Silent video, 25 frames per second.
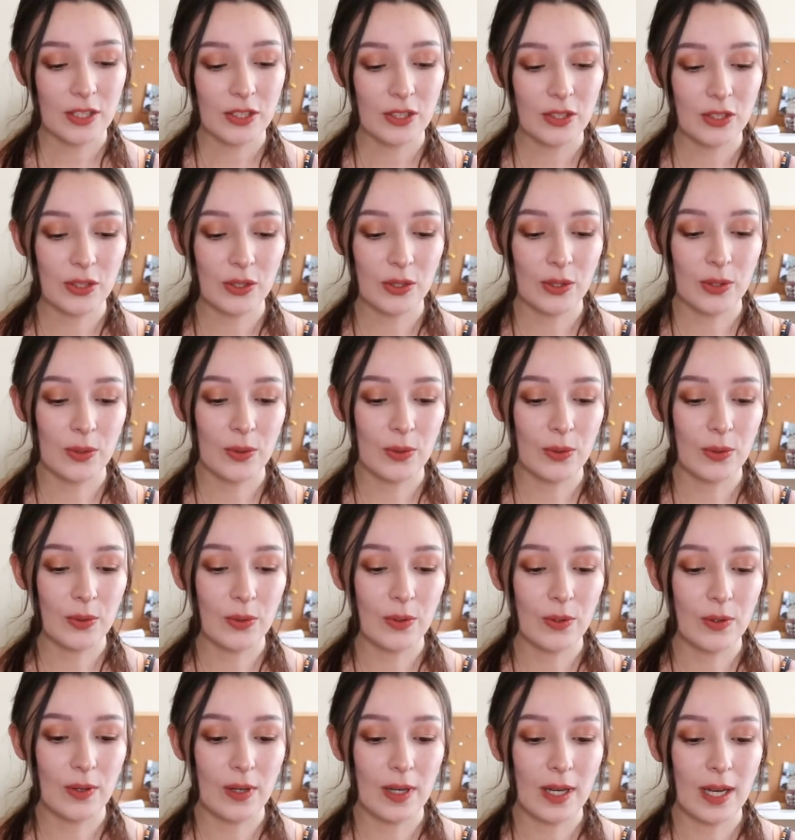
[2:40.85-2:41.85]

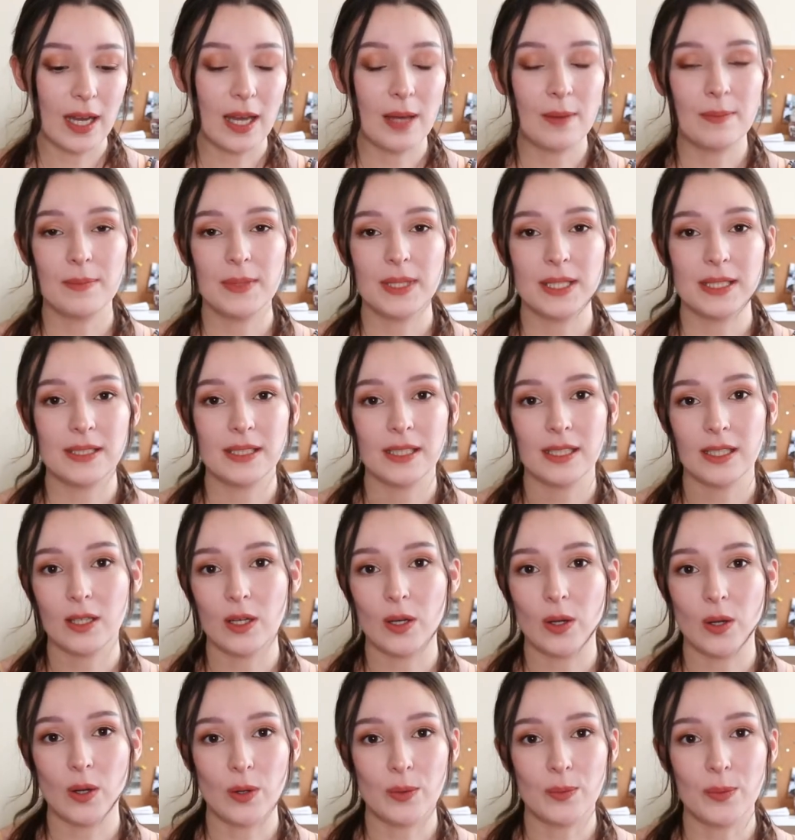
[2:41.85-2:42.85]
So I'm
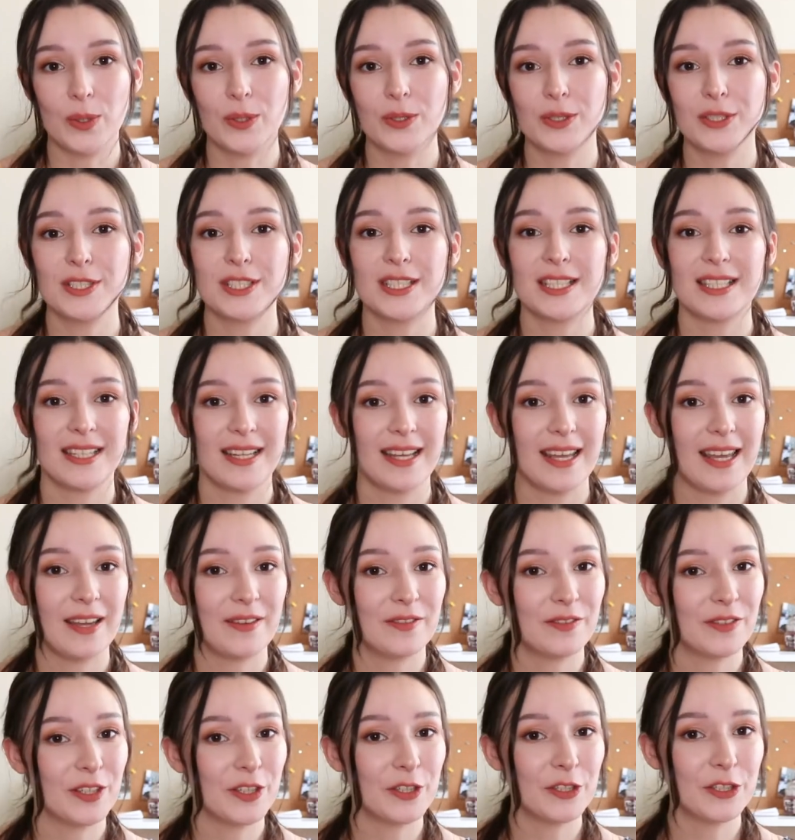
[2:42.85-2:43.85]
missing almost
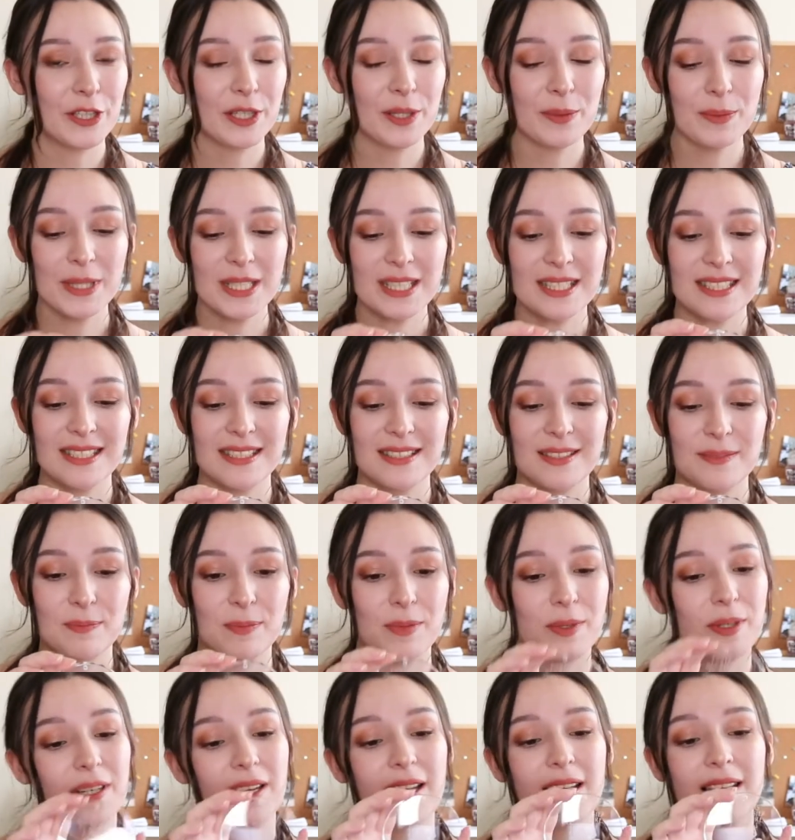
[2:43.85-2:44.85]
every ornament,
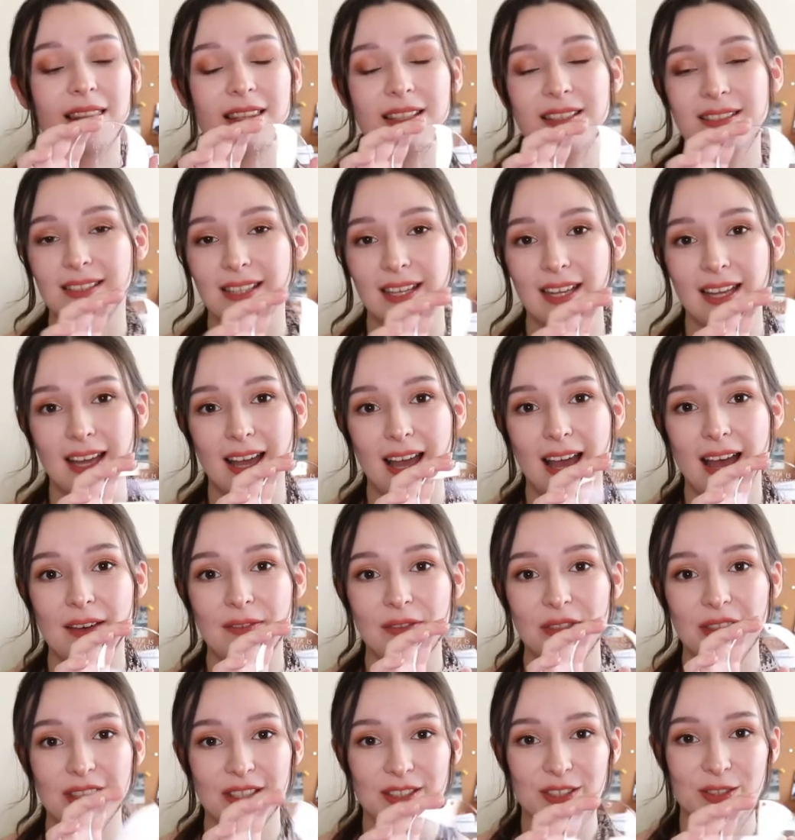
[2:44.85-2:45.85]
but at least I
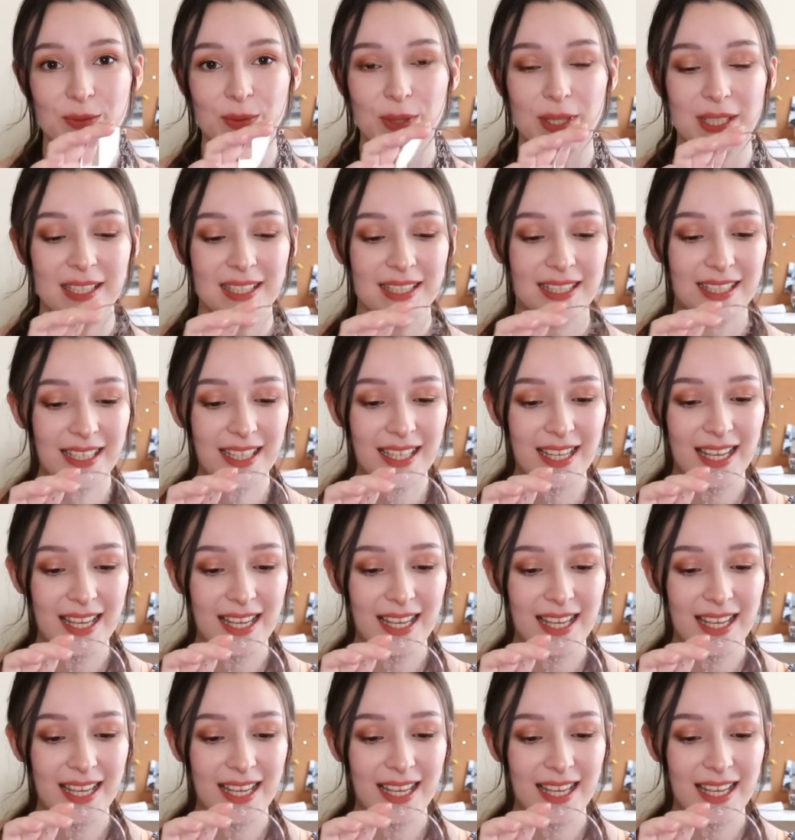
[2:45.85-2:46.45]
have this one.